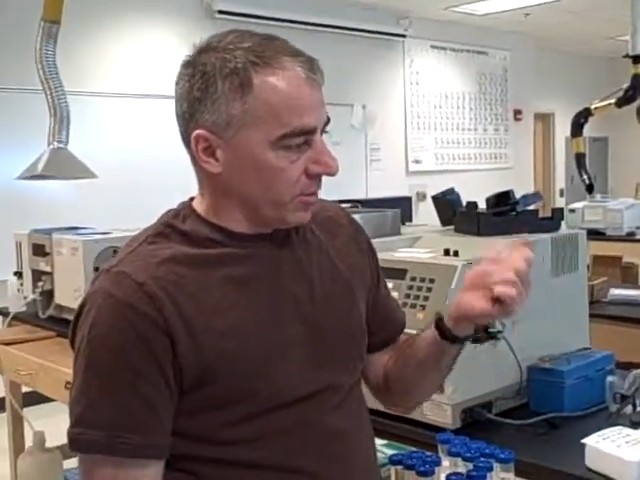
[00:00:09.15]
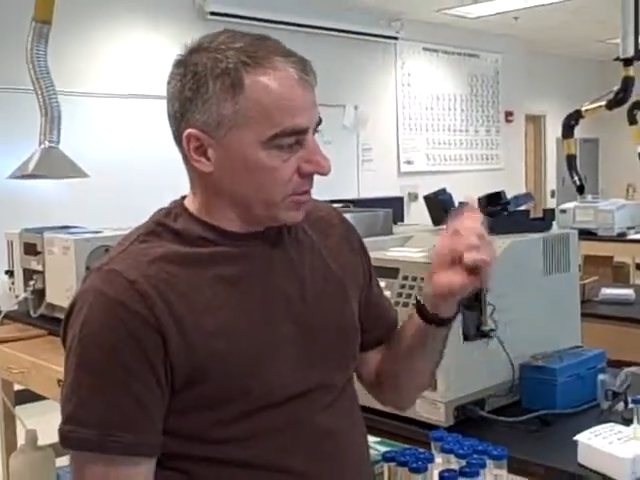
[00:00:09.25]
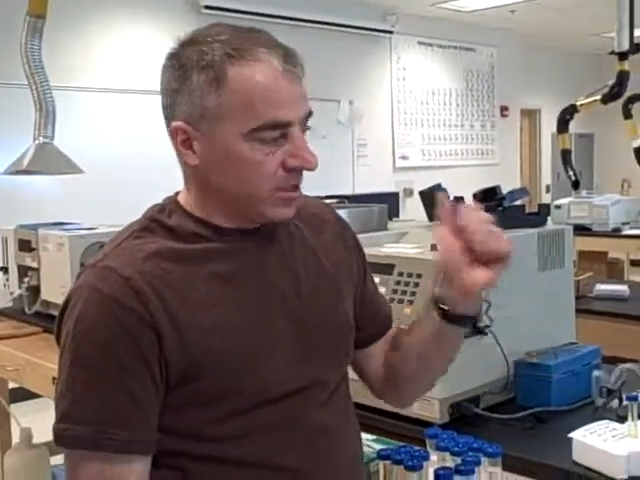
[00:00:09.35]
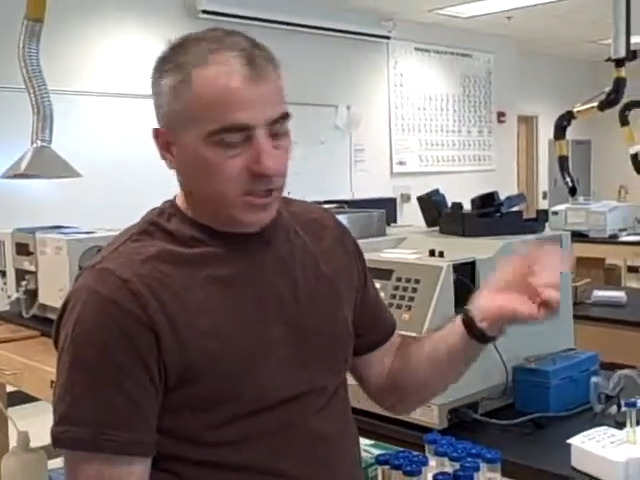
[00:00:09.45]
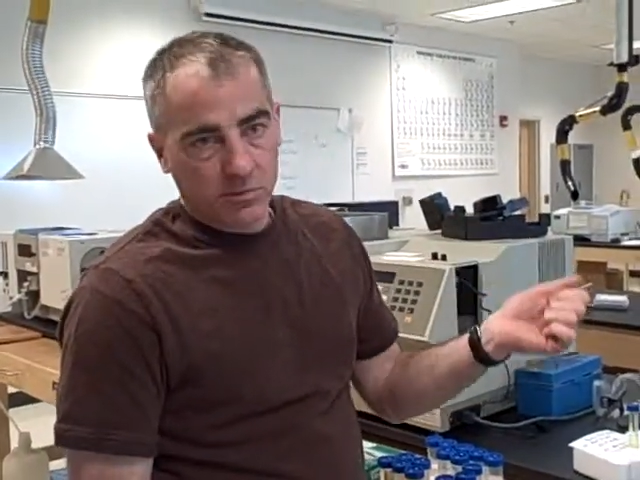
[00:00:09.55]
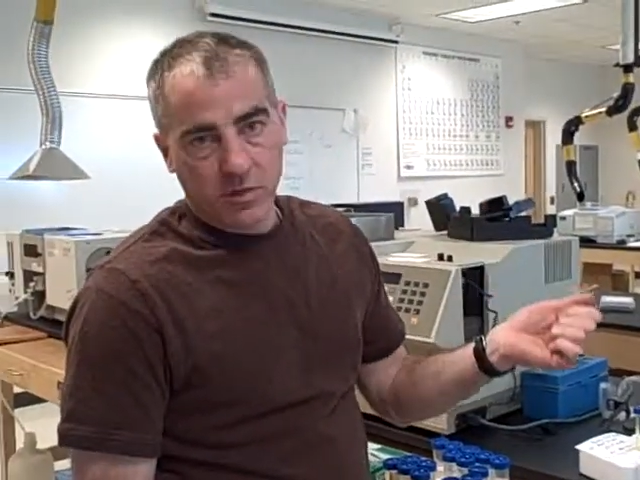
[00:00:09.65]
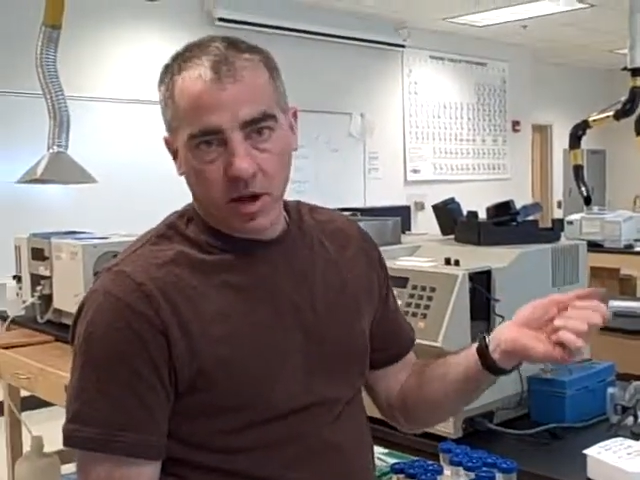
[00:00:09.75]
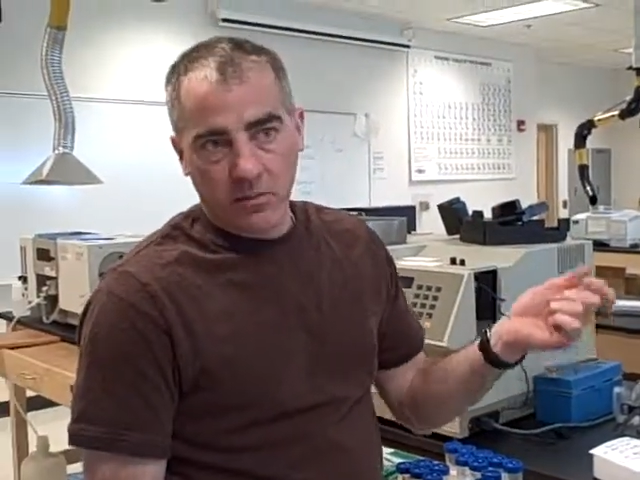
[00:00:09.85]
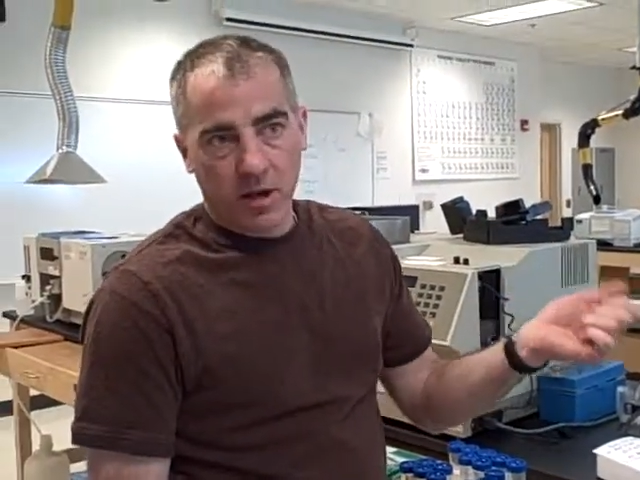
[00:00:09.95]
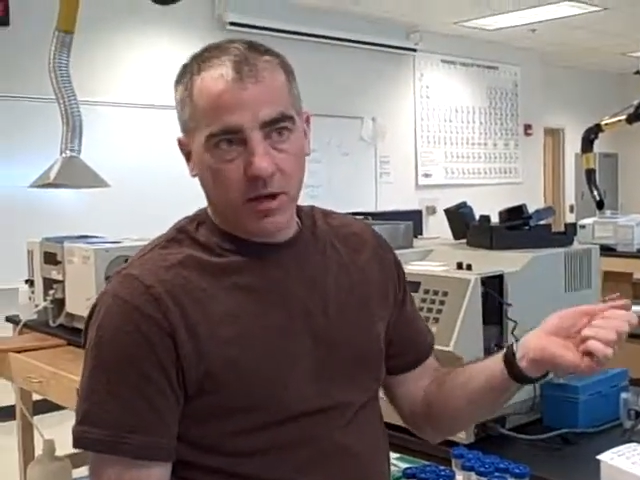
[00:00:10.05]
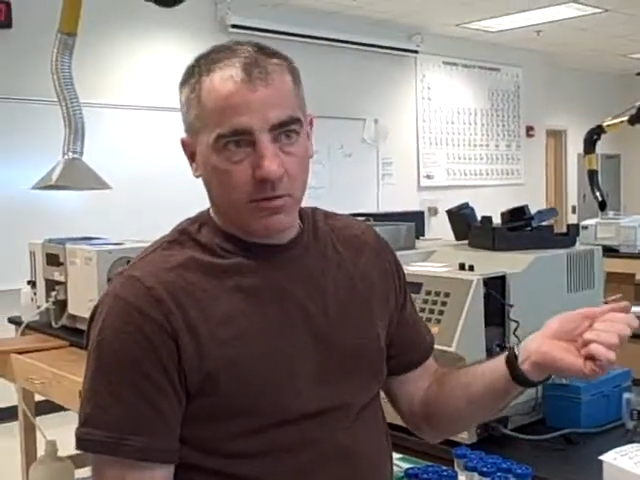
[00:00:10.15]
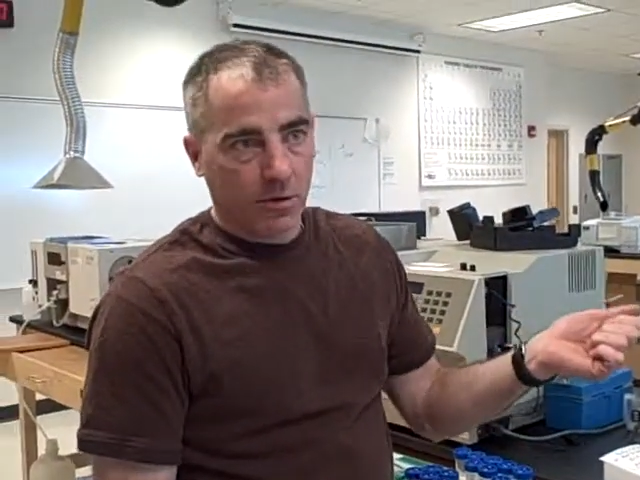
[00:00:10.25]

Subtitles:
the system's automated.